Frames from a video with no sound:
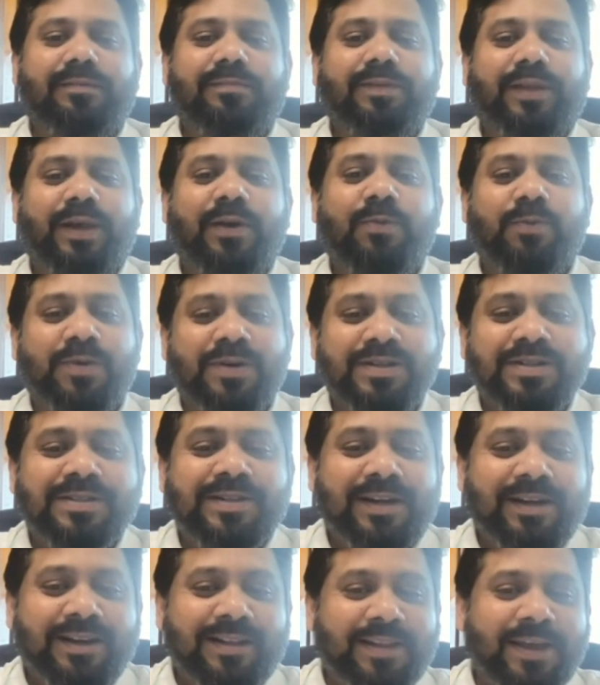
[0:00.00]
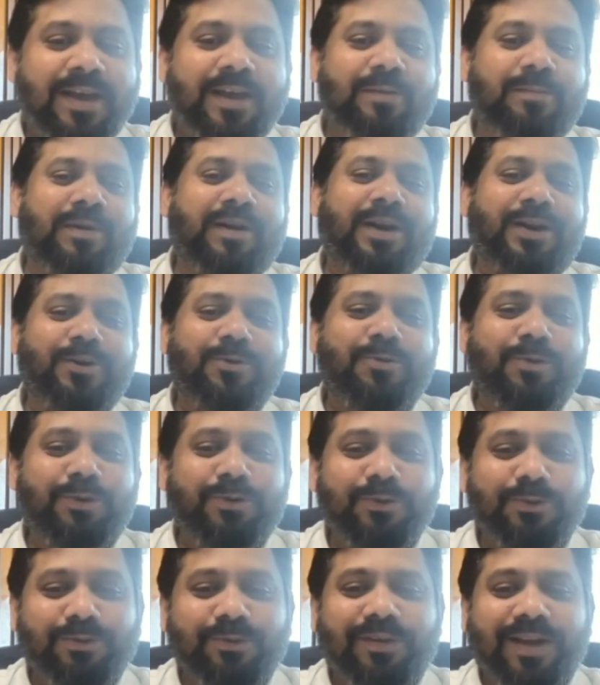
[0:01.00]
There are words that are there, but I don't want
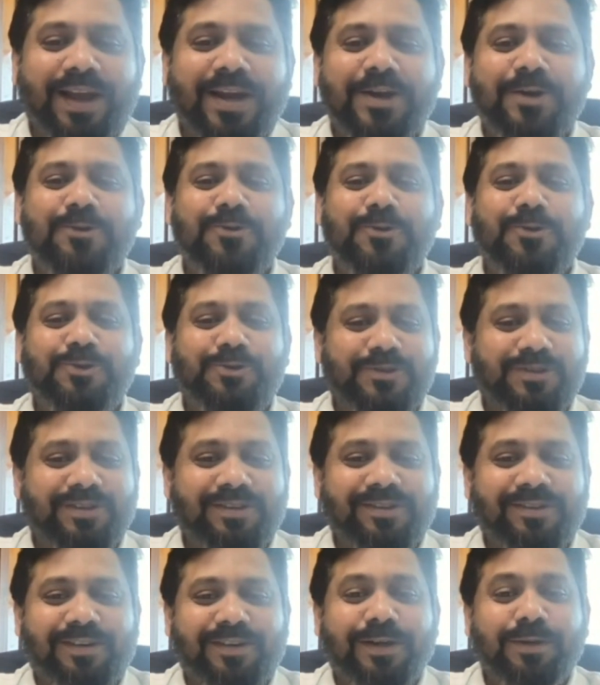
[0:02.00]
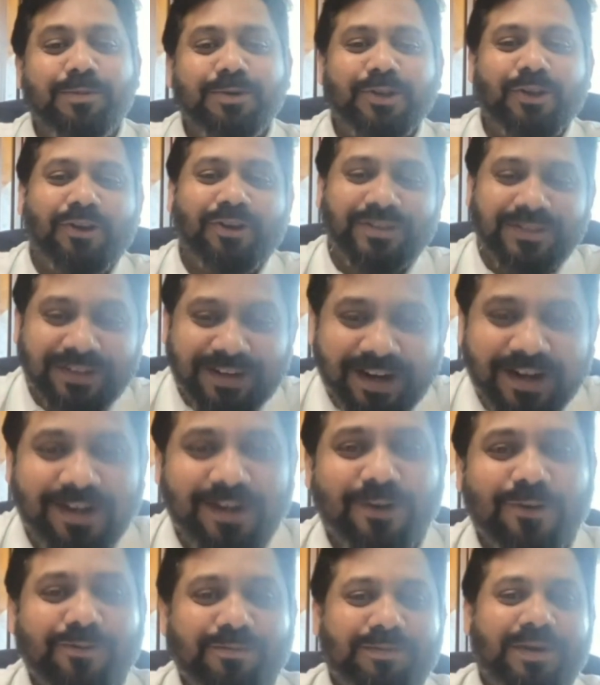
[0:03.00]
to get into those terminology
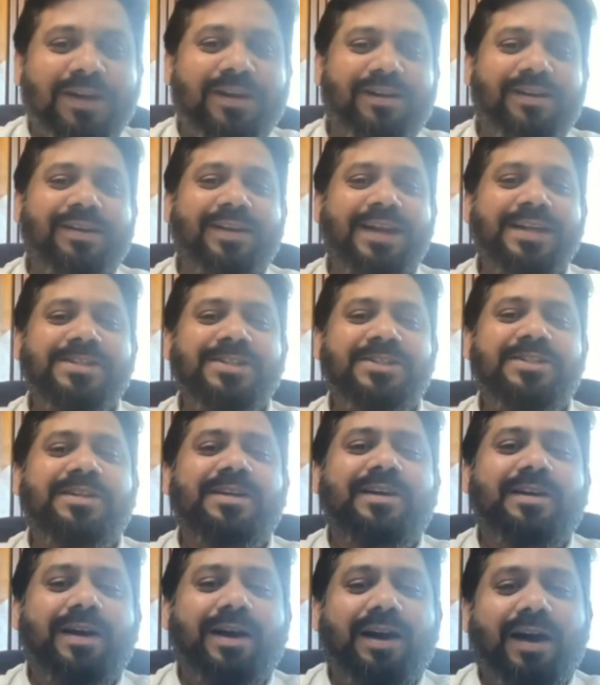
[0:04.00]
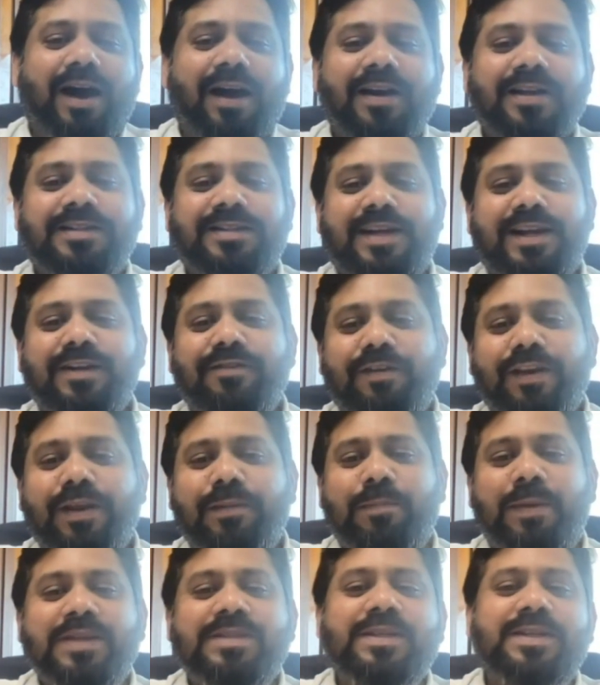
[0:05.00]
right now. But let's understand a
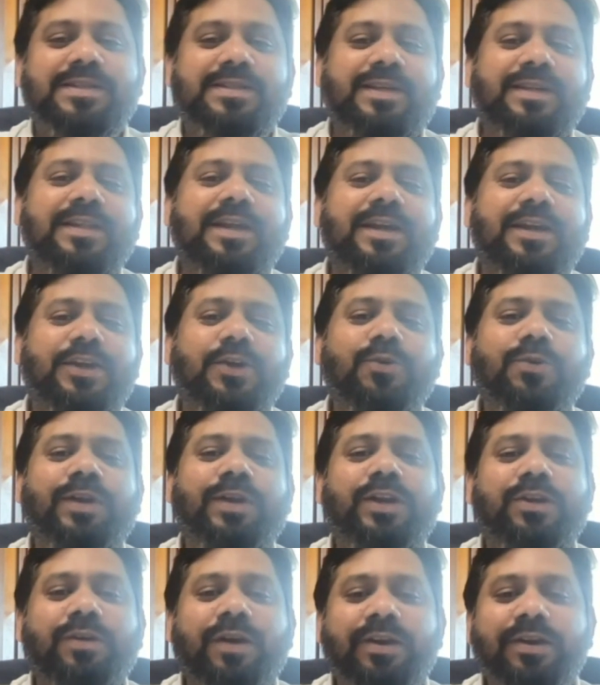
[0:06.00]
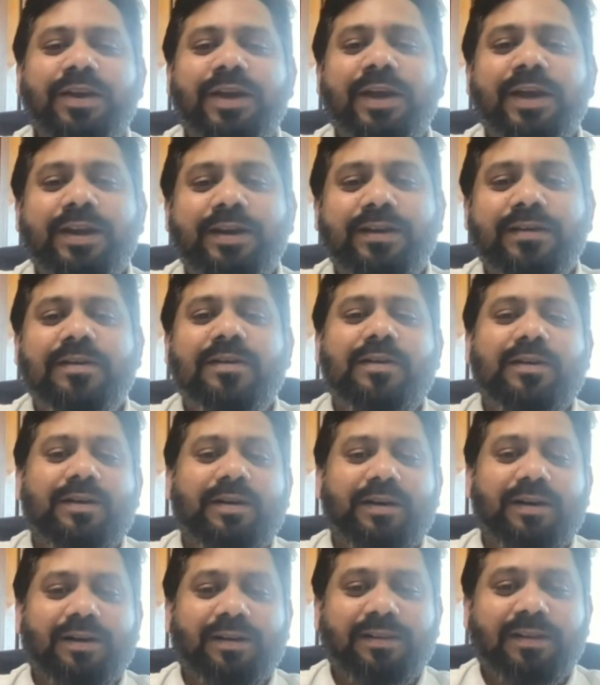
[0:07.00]
very basic thing, that you need to educate
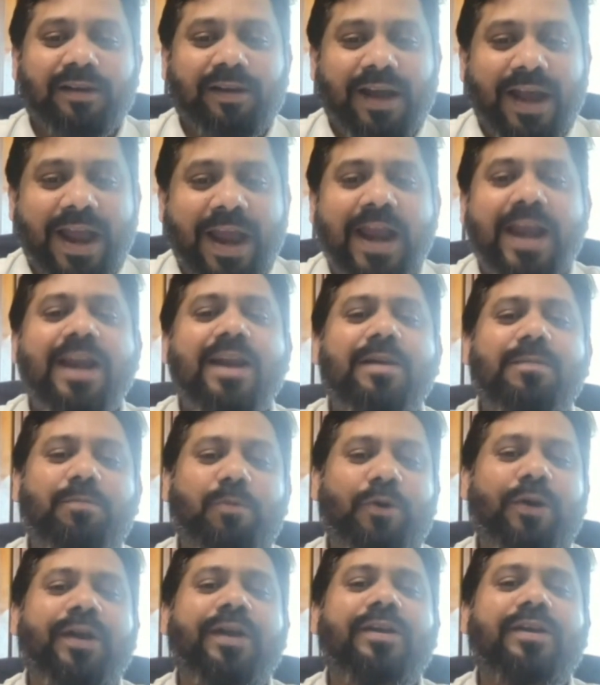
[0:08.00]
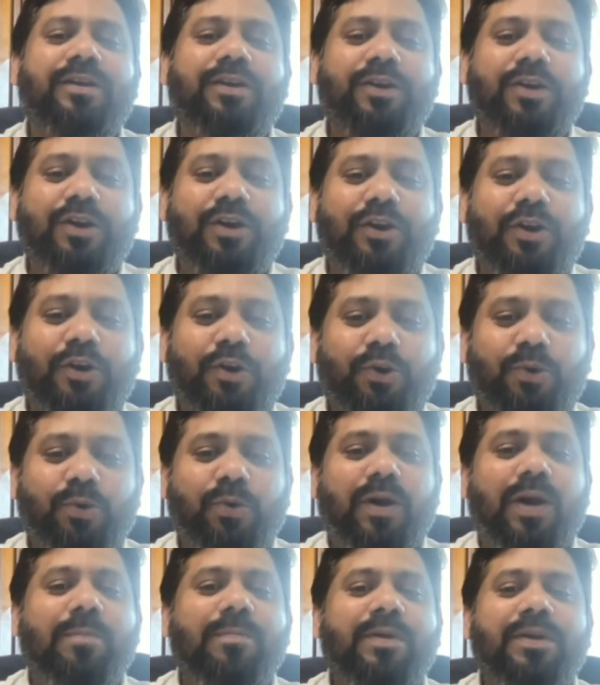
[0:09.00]
the end point
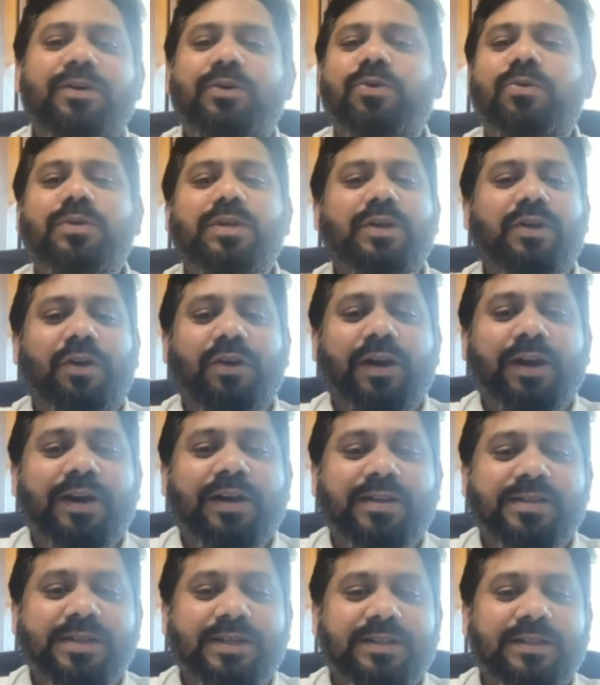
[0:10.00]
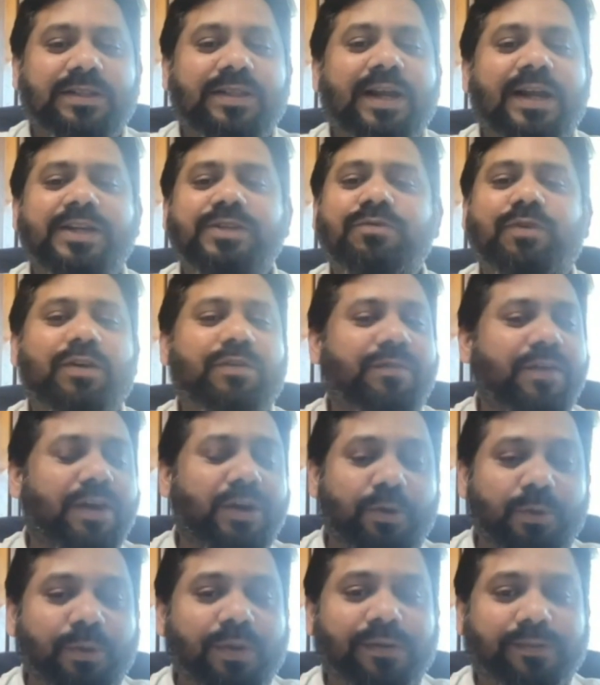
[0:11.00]
to come and do an online transaction. That is what we
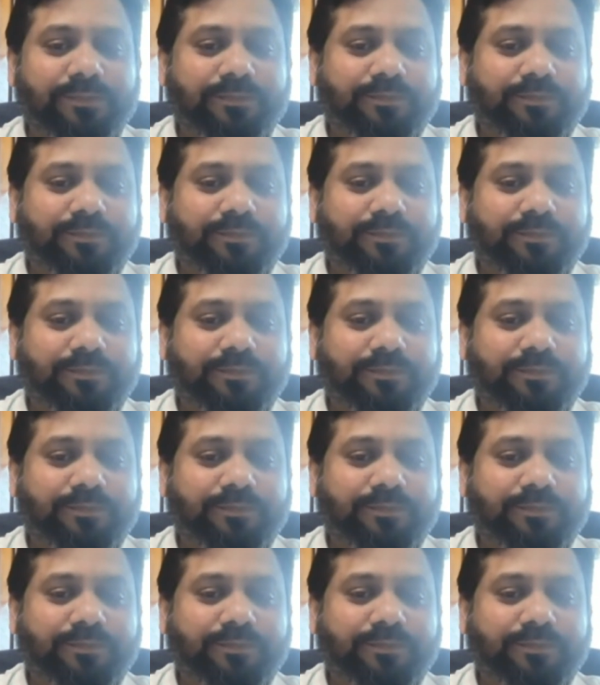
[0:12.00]
are doing.